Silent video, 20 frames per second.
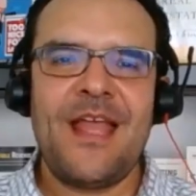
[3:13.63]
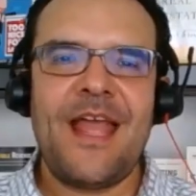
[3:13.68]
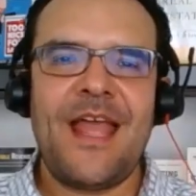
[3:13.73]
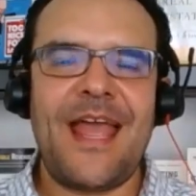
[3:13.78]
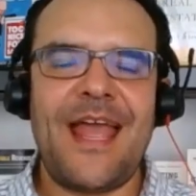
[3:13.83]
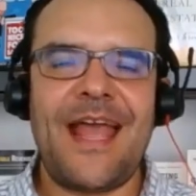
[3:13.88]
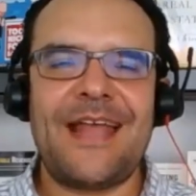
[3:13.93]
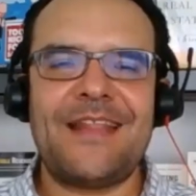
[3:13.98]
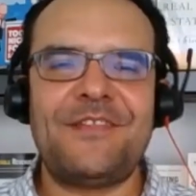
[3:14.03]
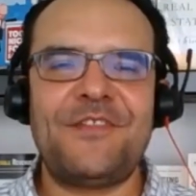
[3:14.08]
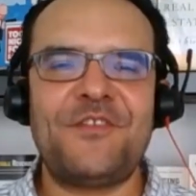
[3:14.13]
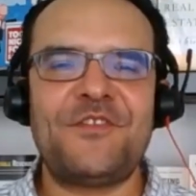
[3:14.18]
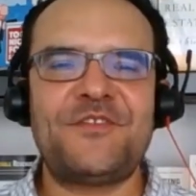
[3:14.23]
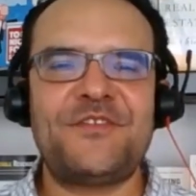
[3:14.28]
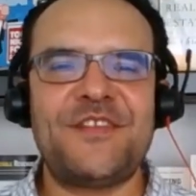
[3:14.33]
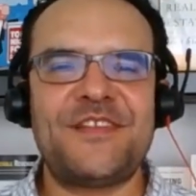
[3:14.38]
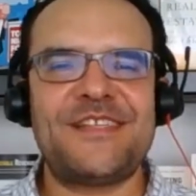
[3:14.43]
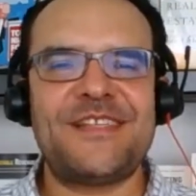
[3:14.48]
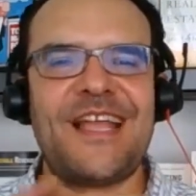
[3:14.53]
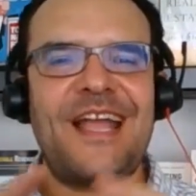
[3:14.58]
And there's
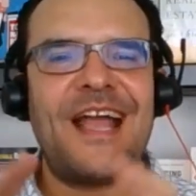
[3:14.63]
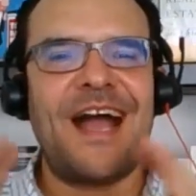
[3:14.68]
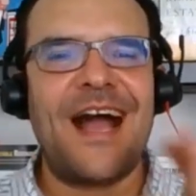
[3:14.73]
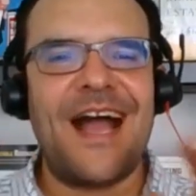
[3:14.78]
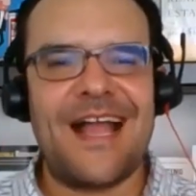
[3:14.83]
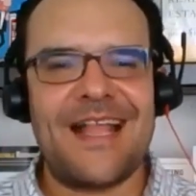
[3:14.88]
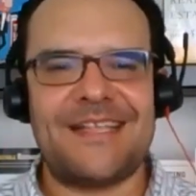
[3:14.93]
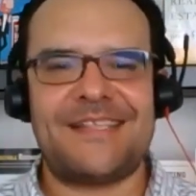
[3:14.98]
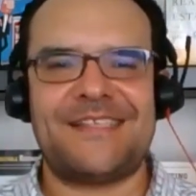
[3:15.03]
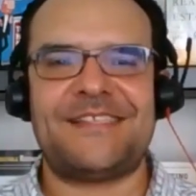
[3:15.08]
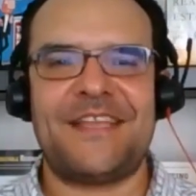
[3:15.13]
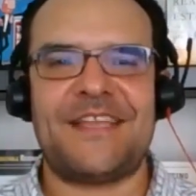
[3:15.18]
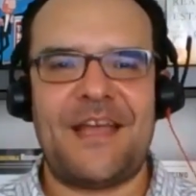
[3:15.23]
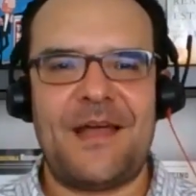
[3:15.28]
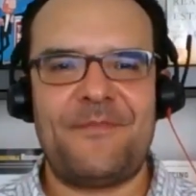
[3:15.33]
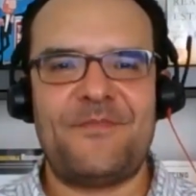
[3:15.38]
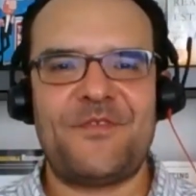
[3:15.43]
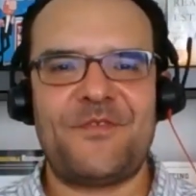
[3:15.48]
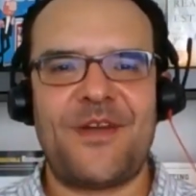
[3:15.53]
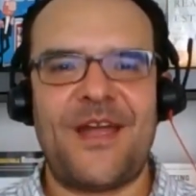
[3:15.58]
this
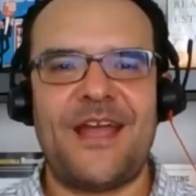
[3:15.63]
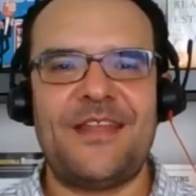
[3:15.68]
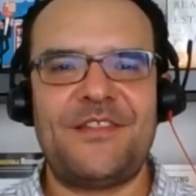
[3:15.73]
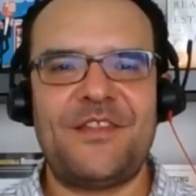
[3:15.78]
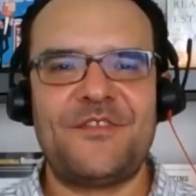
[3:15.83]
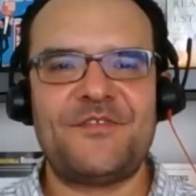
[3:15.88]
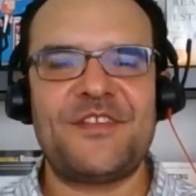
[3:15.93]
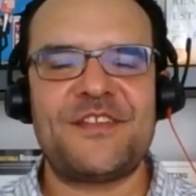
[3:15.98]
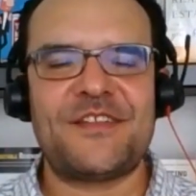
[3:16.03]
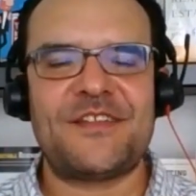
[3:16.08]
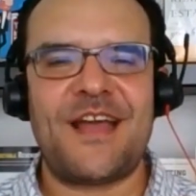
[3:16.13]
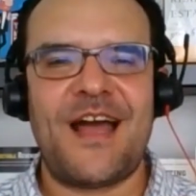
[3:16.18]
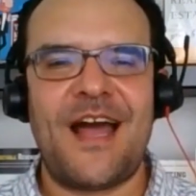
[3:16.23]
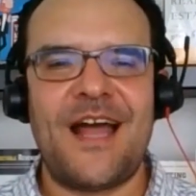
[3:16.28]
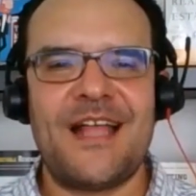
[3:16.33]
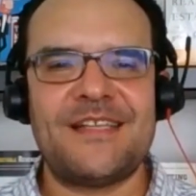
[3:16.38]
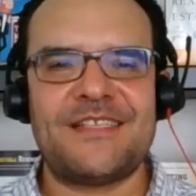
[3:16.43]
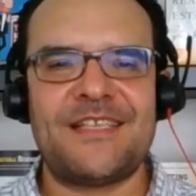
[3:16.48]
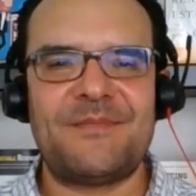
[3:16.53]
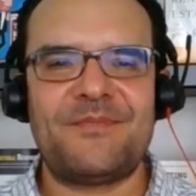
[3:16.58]
concept, right? There's this
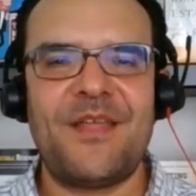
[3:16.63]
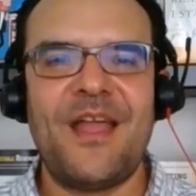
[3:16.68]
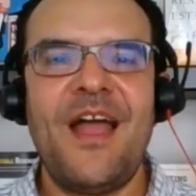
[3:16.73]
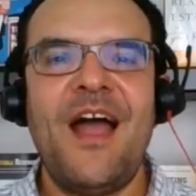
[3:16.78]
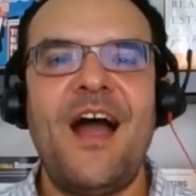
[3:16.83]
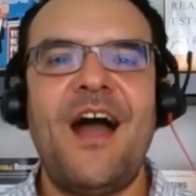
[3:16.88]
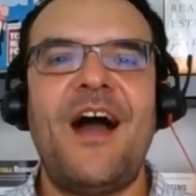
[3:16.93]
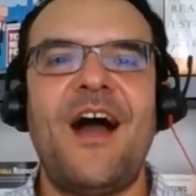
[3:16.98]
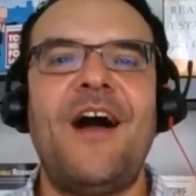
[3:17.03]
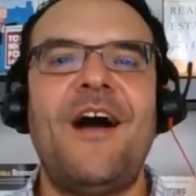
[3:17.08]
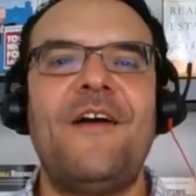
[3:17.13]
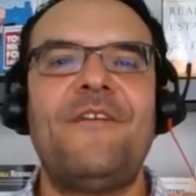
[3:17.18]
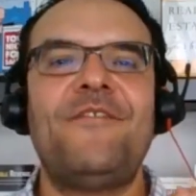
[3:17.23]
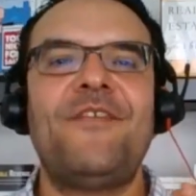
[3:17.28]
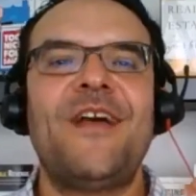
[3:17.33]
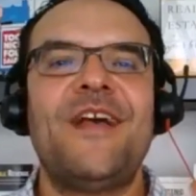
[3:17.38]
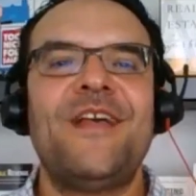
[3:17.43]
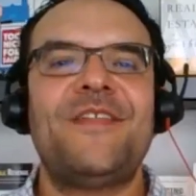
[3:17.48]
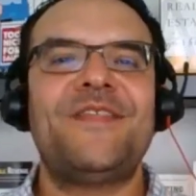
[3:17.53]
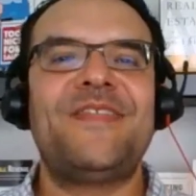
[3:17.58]
concept
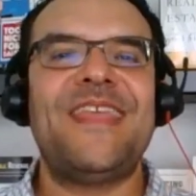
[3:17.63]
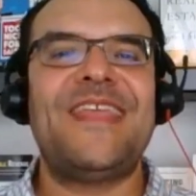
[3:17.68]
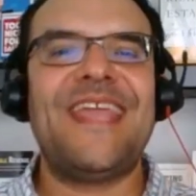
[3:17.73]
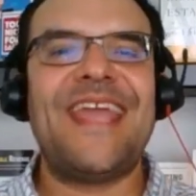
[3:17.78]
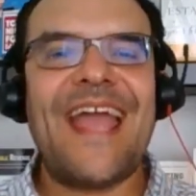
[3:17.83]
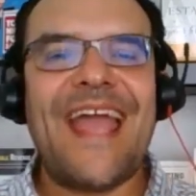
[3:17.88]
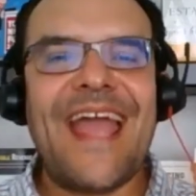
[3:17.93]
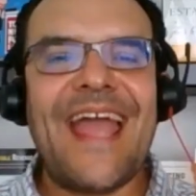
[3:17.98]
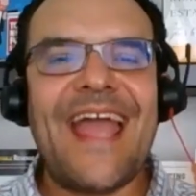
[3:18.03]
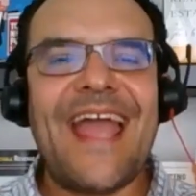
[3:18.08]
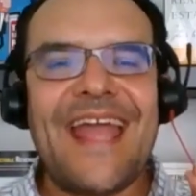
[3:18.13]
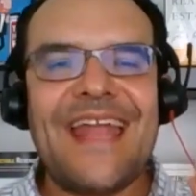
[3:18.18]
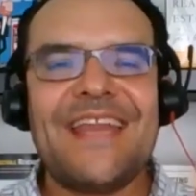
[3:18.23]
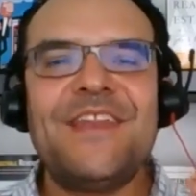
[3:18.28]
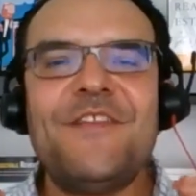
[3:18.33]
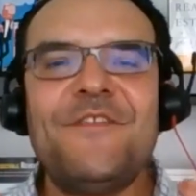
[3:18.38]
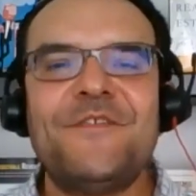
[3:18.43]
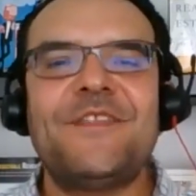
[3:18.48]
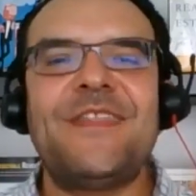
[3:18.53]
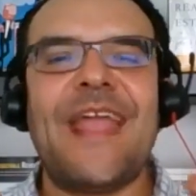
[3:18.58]
of the end
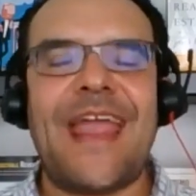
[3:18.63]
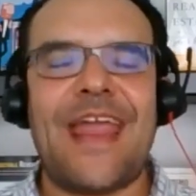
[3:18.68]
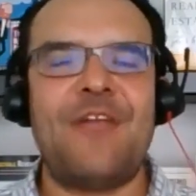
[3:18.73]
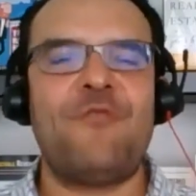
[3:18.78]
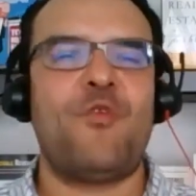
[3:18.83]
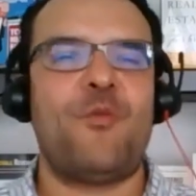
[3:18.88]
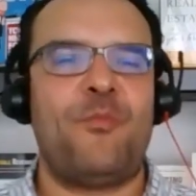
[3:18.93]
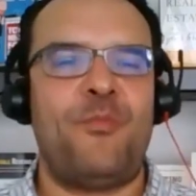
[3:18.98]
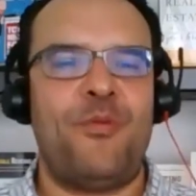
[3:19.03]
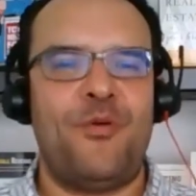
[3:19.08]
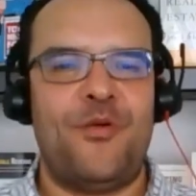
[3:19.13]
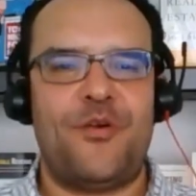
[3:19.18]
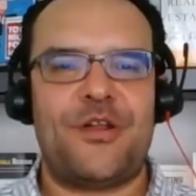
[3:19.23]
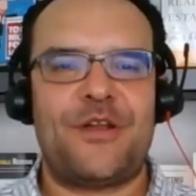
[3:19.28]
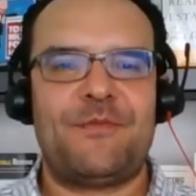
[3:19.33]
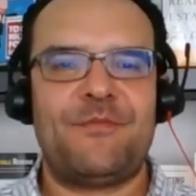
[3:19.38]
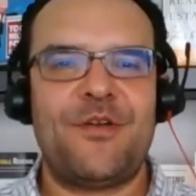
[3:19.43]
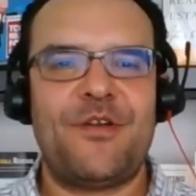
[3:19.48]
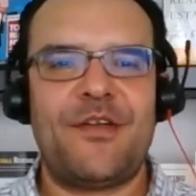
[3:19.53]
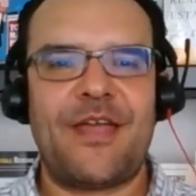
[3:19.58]
of day
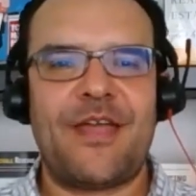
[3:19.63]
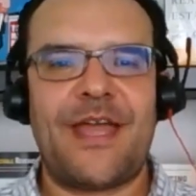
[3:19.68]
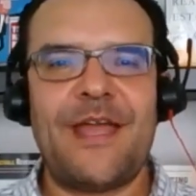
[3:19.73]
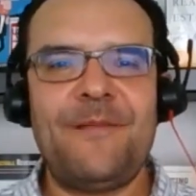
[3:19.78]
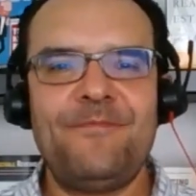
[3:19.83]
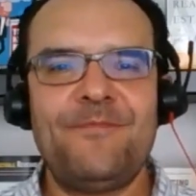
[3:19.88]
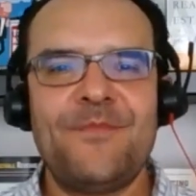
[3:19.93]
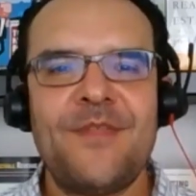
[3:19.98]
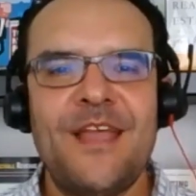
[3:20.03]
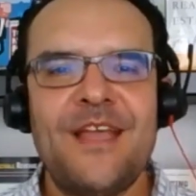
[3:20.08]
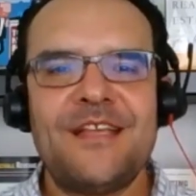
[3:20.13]
report, okay?